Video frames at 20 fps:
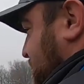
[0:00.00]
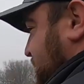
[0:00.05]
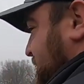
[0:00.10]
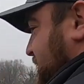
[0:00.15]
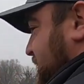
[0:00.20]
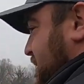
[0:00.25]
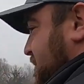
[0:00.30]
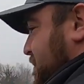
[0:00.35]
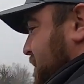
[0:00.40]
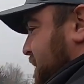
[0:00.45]
and
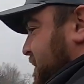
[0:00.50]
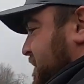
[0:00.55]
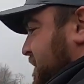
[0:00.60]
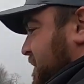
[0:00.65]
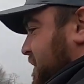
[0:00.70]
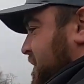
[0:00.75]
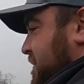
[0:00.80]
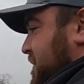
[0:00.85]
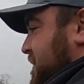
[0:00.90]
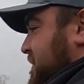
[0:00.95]
snow melting
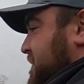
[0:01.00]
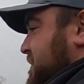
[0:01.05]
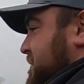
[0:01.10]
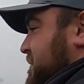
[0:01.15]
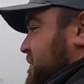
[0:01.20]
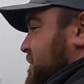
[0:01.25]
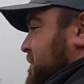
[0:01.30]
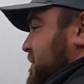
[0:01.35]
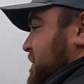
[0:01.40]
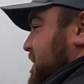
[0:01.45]
off the
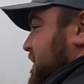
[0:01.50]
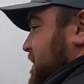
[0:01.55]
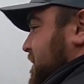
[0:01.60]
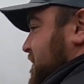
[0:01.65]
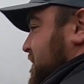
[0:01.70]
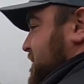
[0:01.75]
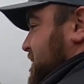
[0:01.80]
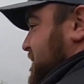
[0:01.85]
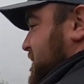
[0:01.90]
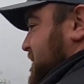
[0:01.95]

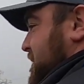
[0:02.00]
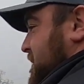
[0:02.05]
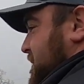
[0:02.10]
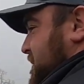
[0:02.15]
hills.